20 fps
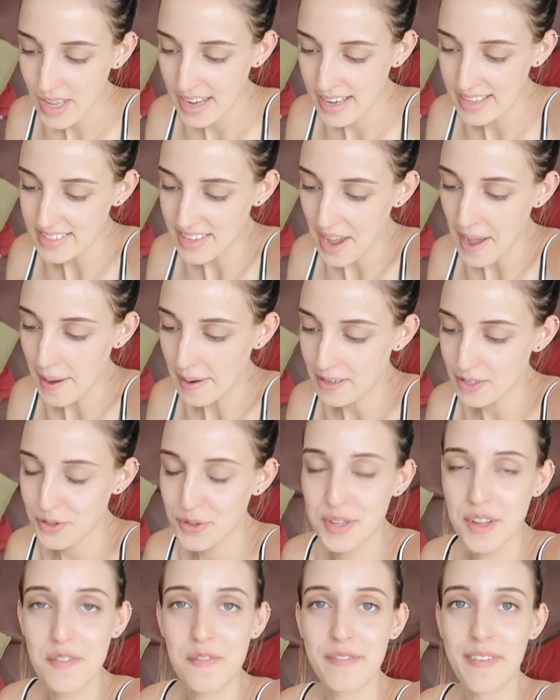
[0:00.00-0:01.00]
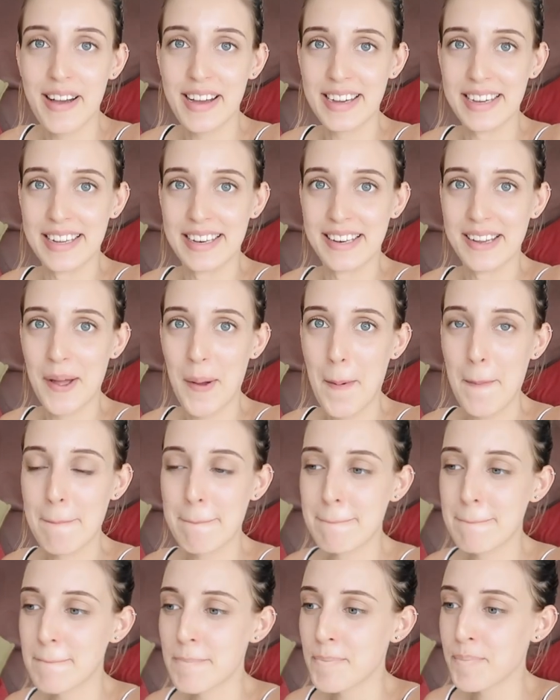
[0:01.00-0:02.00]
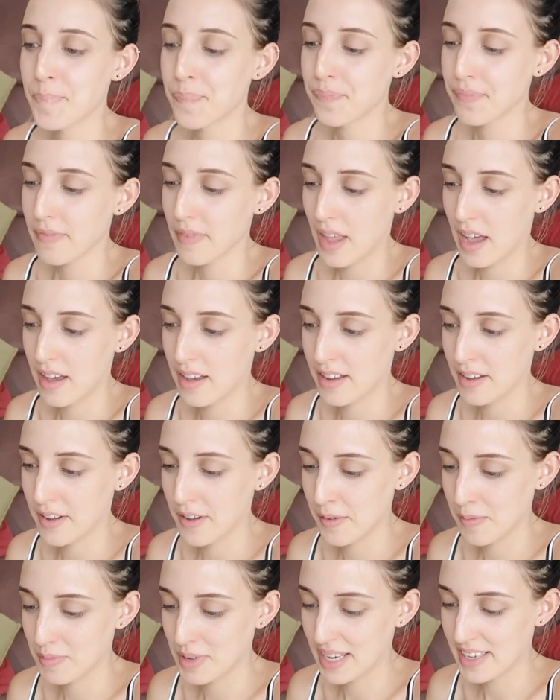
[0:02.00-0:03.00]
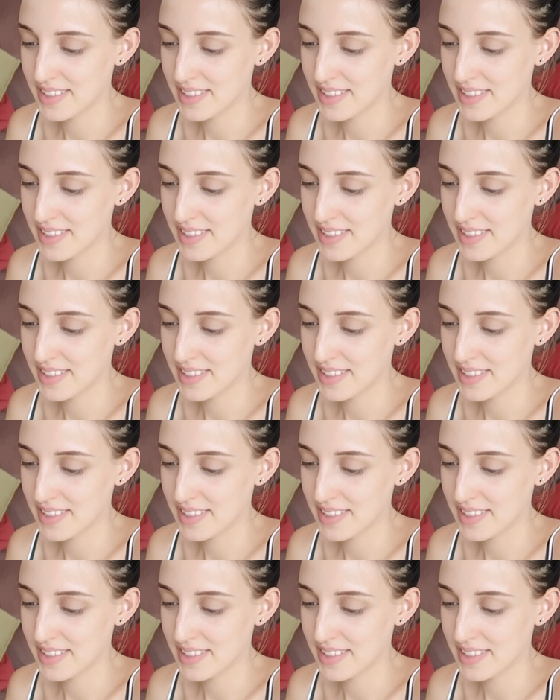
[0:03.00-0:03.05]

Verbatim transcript: it's actually fine um,